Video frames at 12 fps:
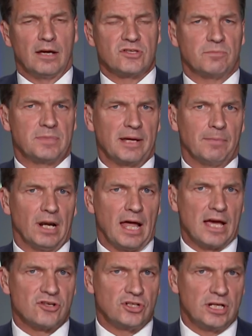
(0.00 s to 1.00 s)
September
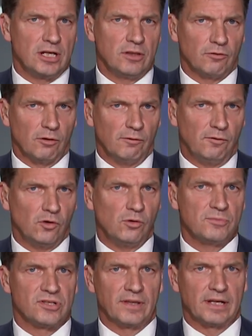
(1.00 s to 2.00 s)
last year, the
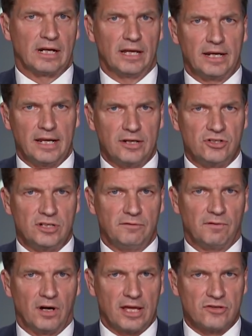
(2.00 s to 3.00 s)
reforms to the Clean Energy
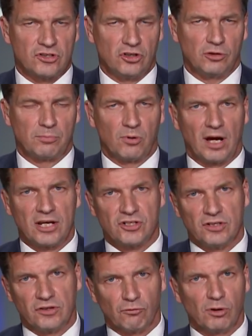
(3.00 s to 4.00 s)
Finance
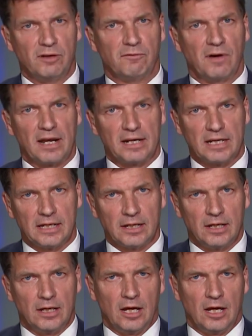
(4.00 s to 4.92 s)
Corporation, the refunding